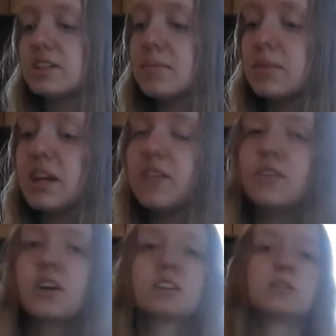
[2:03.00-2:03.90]
something I
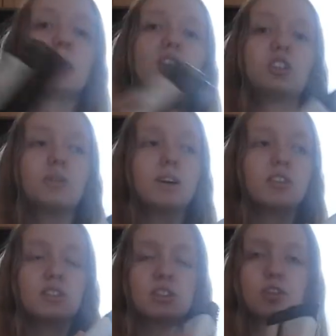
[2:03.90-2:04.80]
forgot to mention
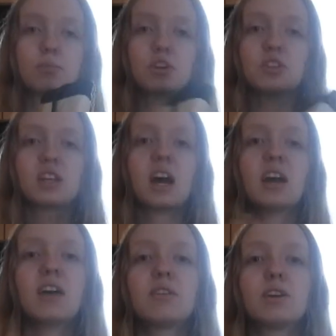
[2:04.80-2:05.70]
about this other purse. I
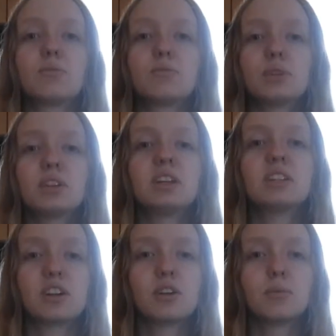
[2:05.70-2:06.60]
have a really
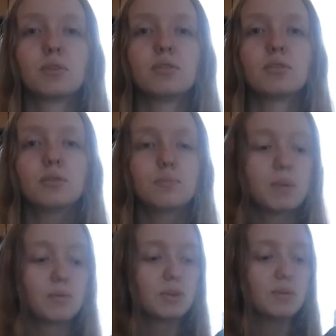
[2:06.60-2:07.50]
terrible
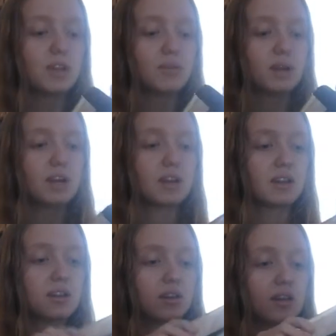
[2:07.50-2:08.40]
memory, by the way,
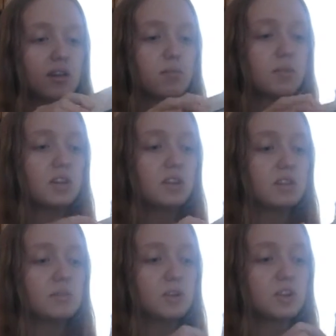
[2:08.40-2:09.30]
but
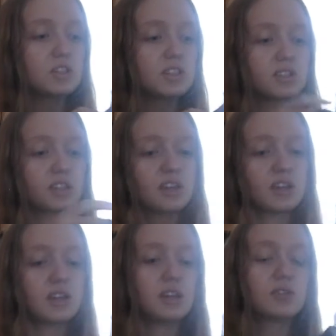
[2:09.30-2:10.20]
this purse
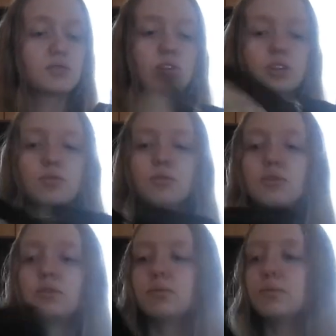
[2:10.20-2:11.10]
is really
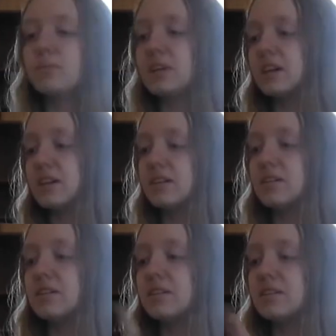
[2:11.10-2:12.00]
cool
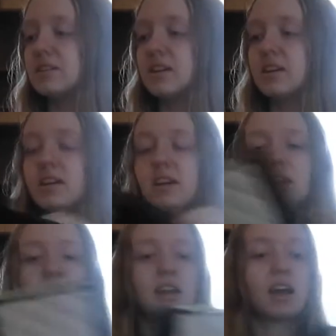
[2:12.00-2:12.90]
because
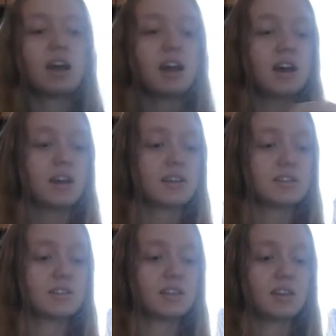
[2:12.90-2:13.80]
it
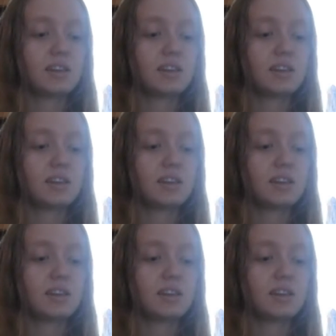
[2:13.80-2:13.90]
has